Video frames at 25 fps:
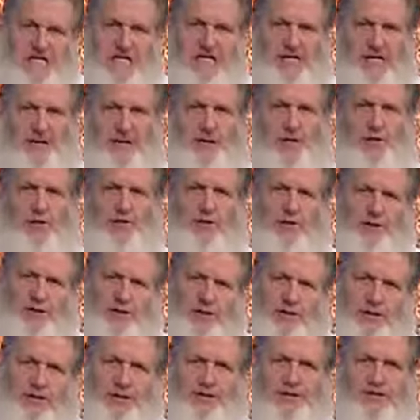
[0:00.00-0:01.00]
Then
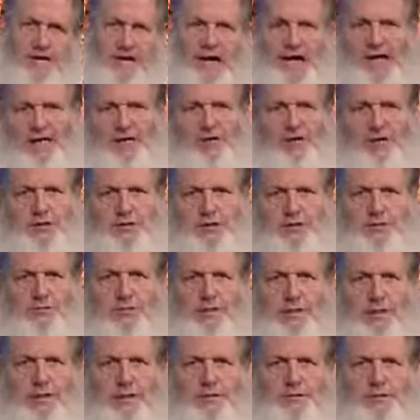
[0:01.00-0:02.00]
these
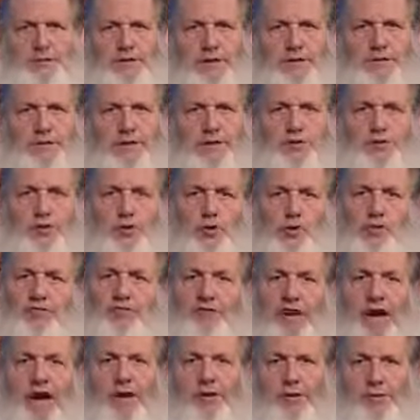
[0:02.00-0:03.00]
actions become something
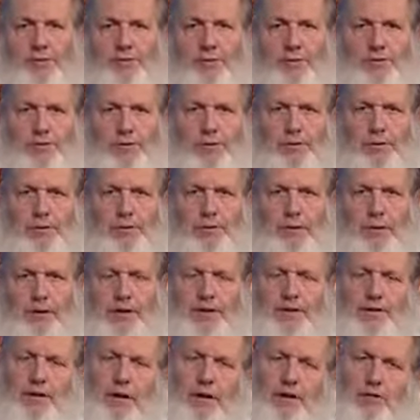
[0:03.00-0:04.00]
so valuable,
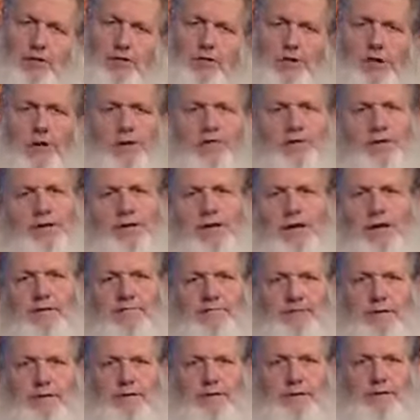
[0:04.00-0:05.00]
not only on the Day
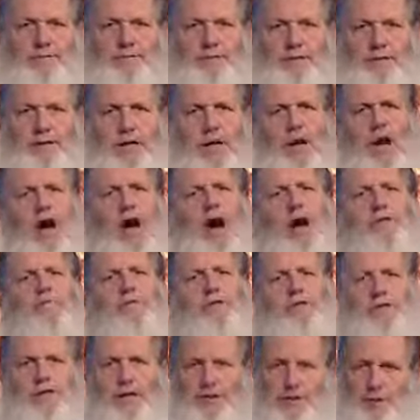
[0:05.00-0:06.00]
of Judgment.
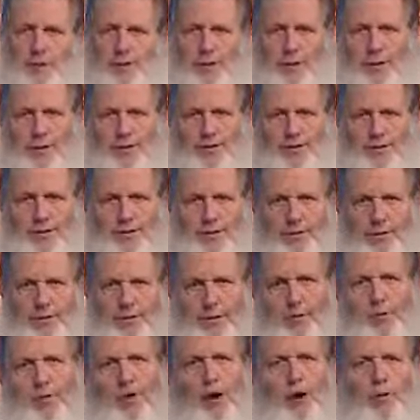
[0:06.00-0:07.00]
Obviously, we want
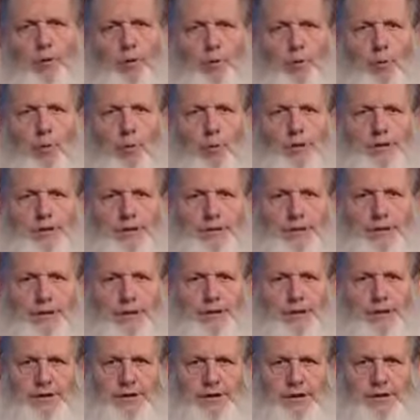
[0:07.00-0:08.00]
our rewards on
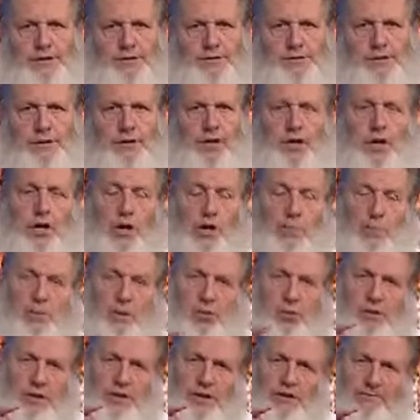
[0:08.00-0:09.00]
the Day of Judgment,
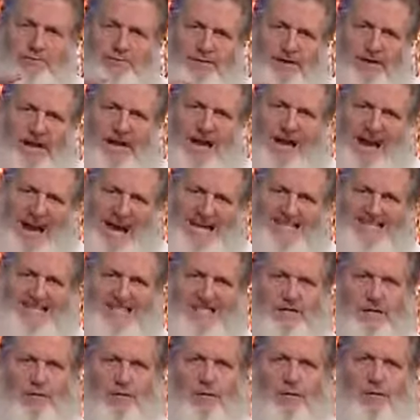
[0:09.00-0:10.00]
but we can even
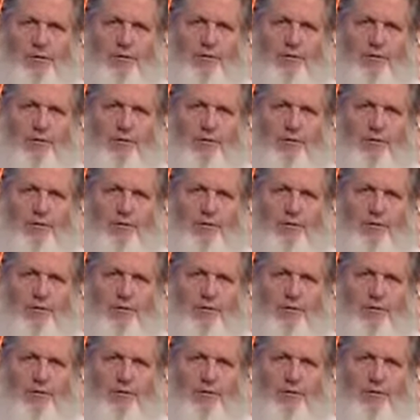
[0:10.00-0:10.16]
ask